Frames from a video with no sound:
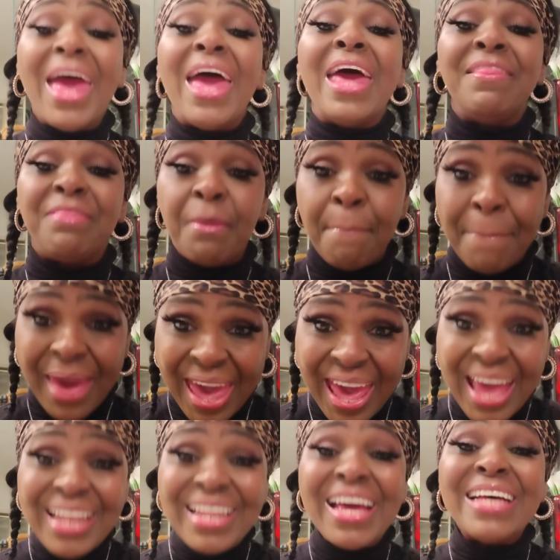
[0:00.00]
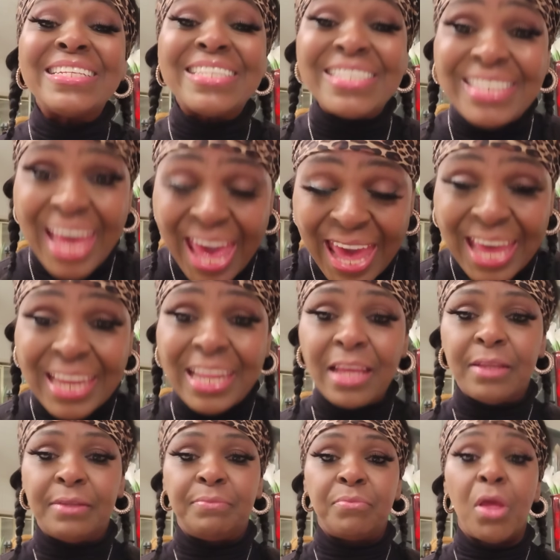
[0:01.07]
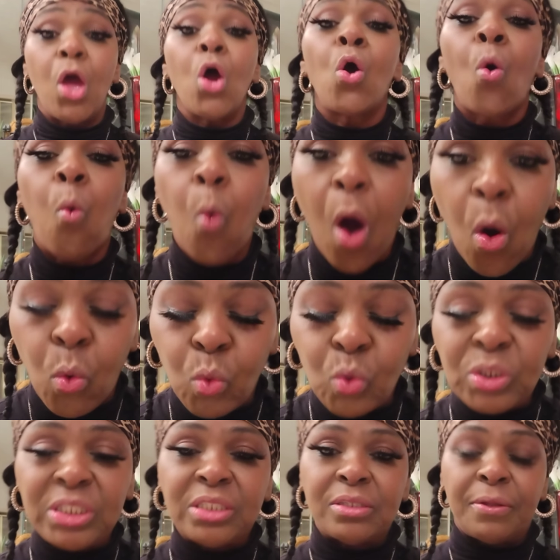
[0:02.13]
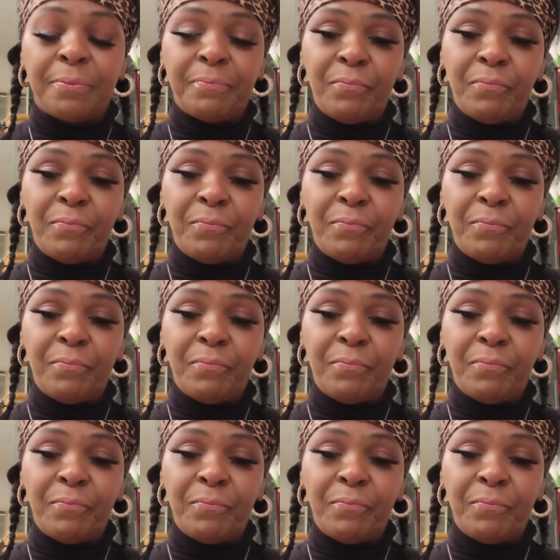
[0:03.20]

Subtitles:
And the man said, quote,